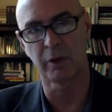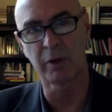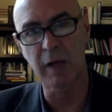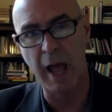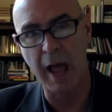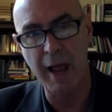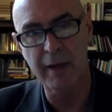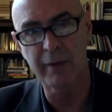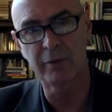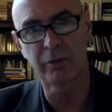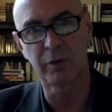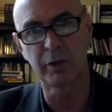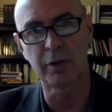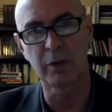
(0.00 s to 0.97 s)

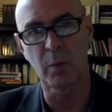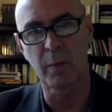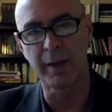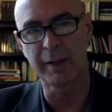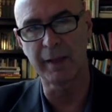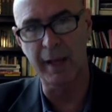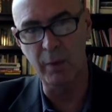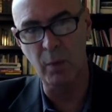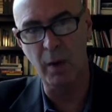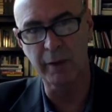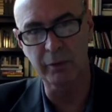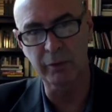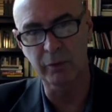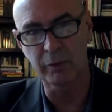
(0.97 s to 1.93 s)
lives in the way they
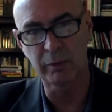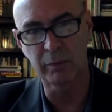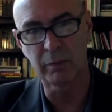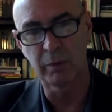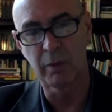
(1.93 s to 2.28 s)
want to,